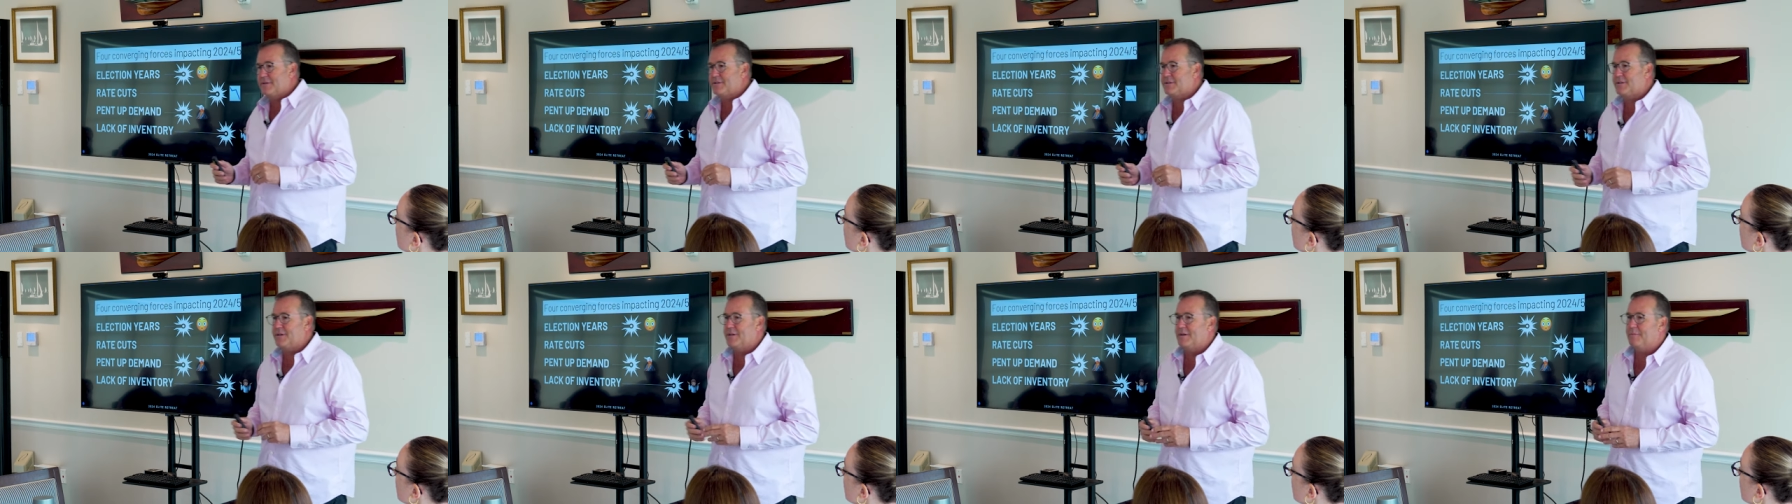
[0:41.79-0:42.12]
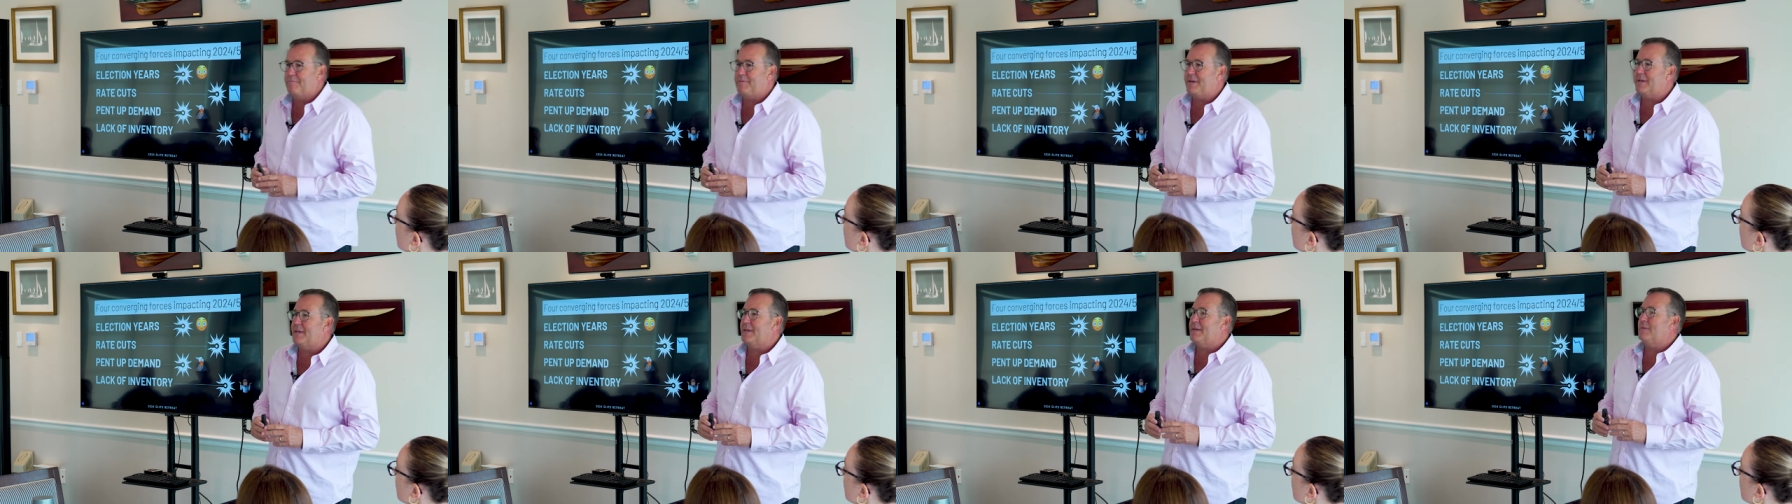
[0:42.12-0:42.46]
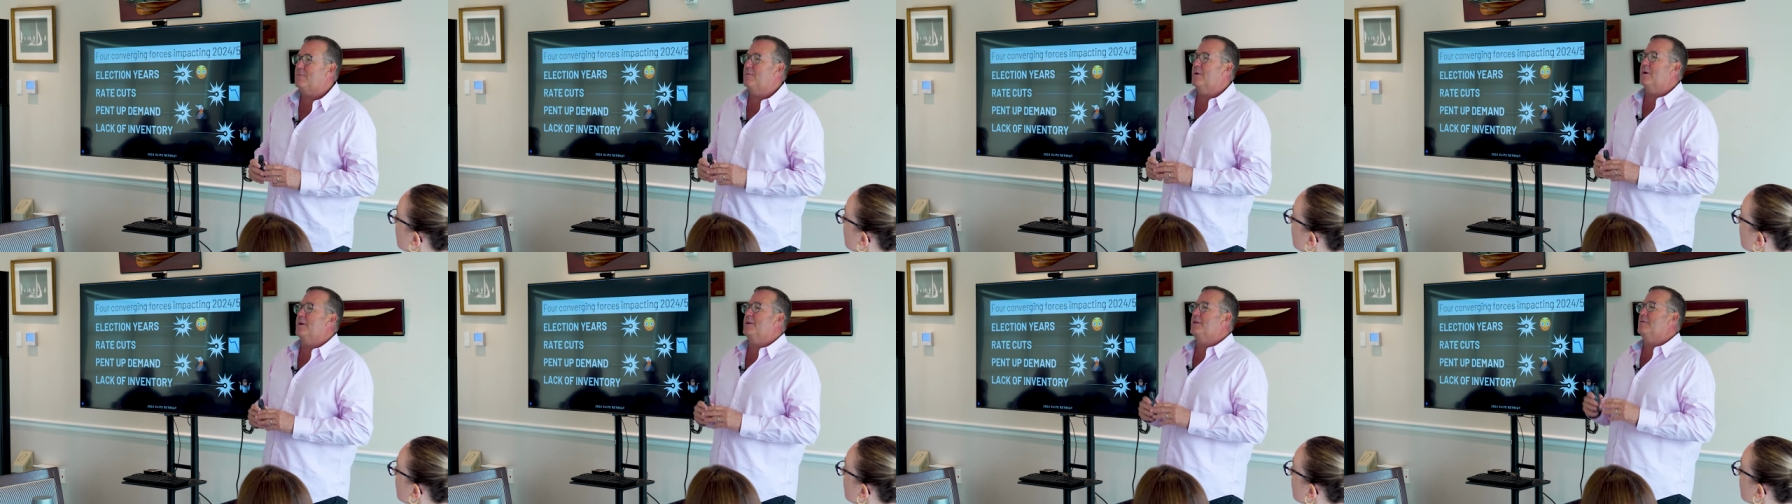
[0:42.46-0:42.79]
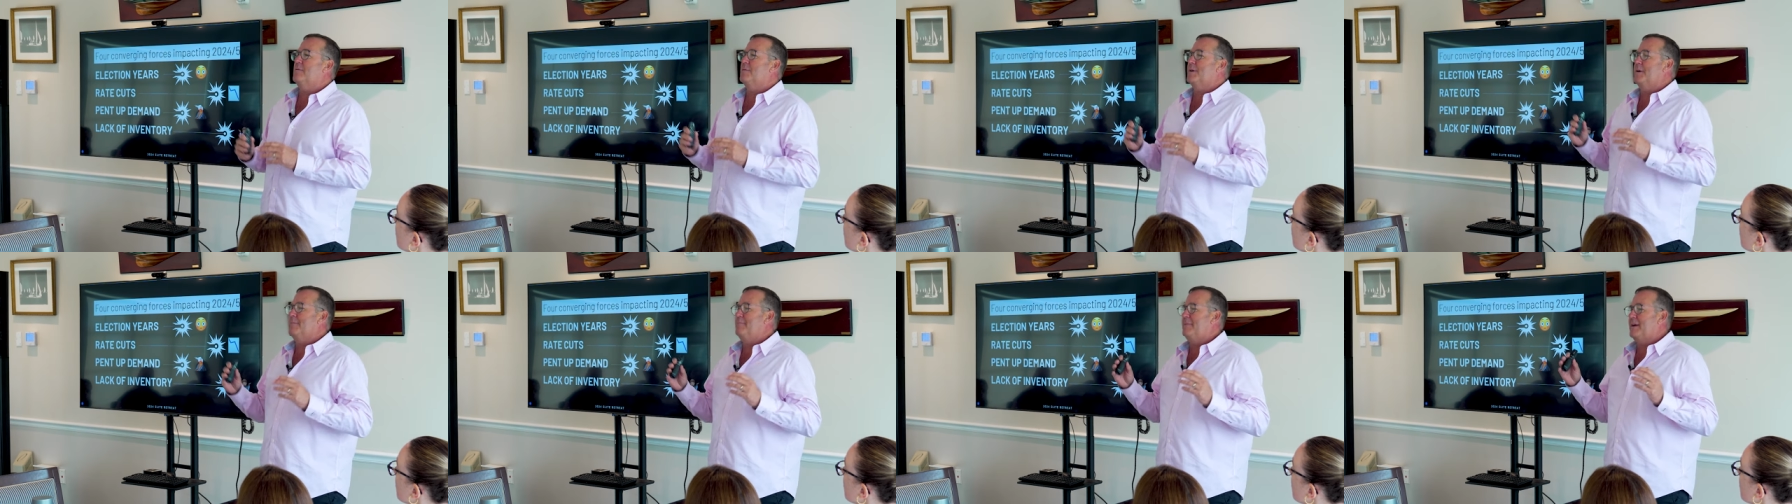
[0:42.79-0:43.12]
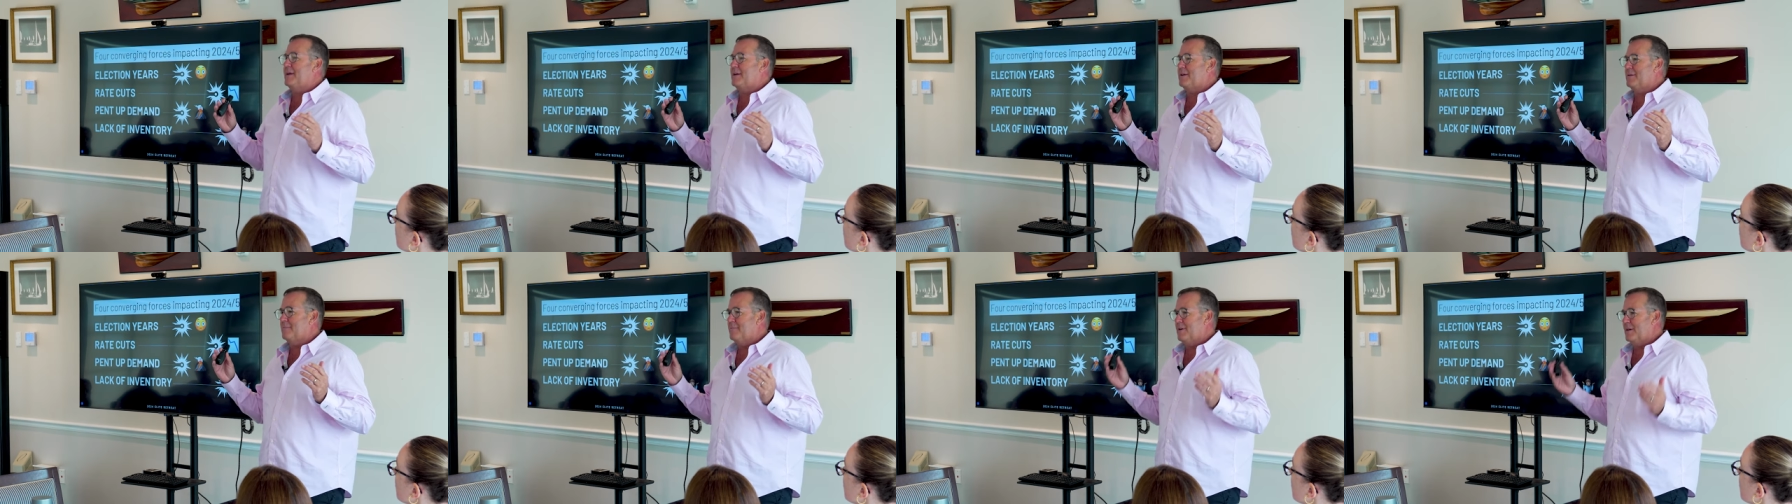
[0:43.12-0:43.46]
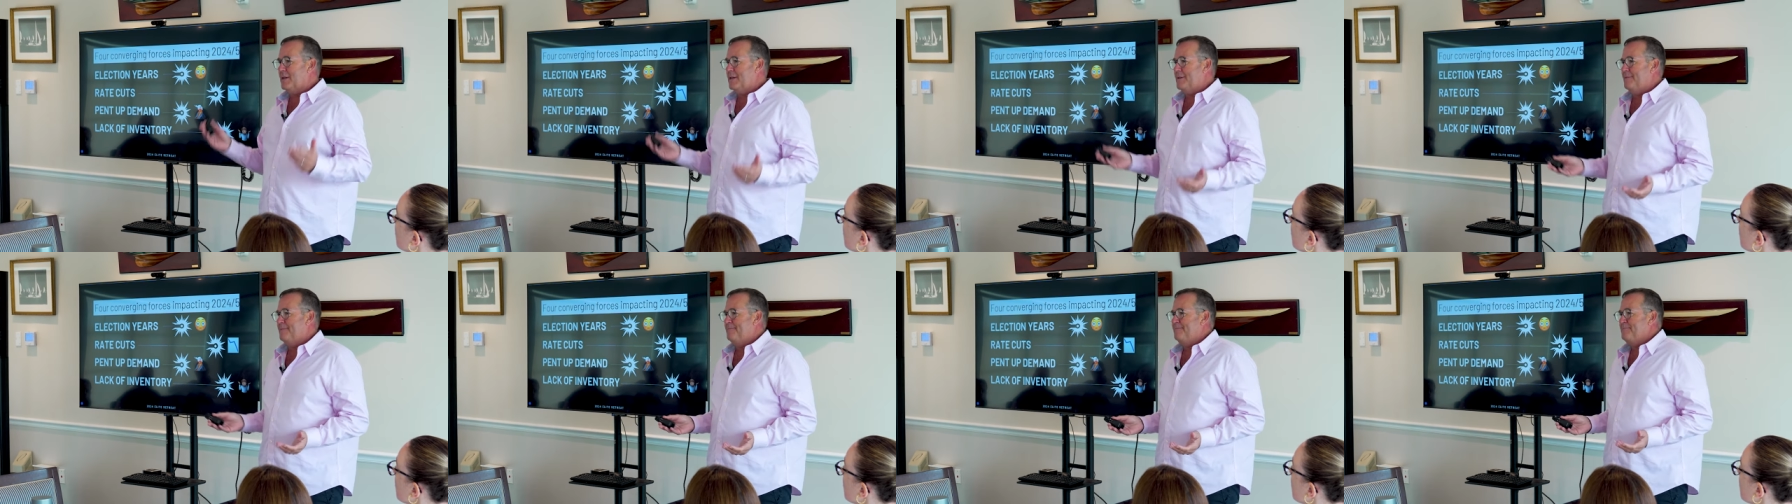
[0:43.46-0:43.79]
is going to be where you want to make your
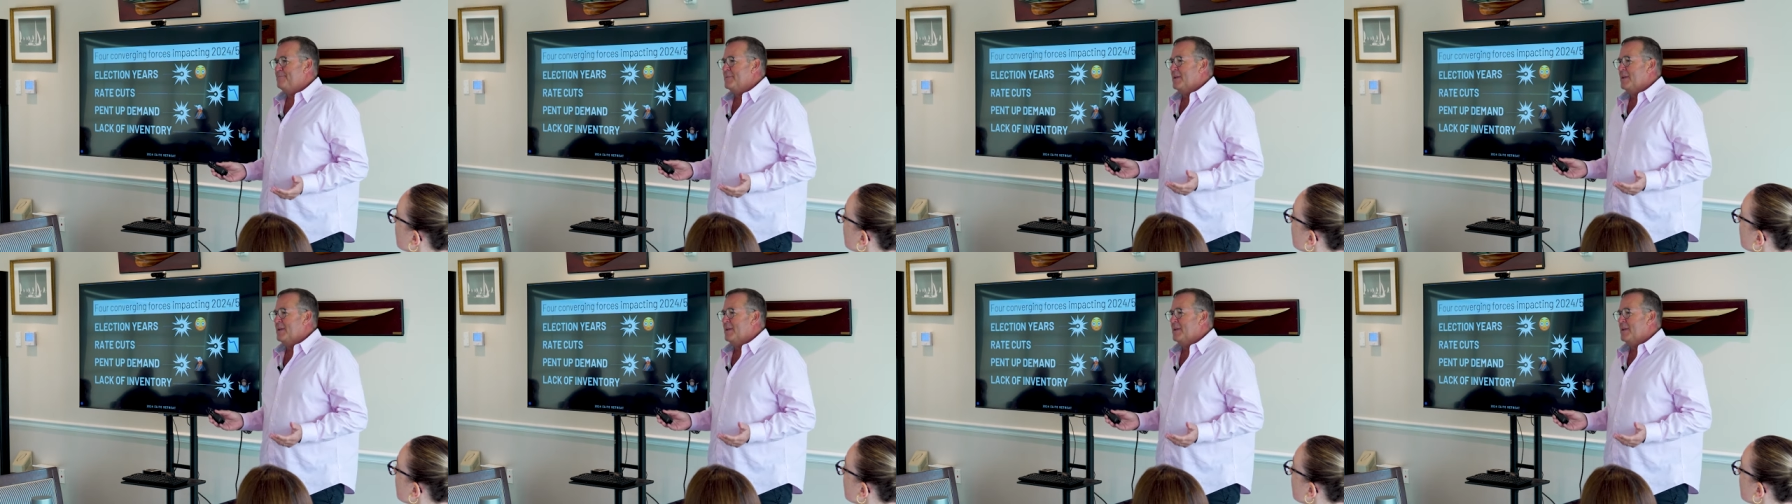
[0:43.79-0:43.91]
money,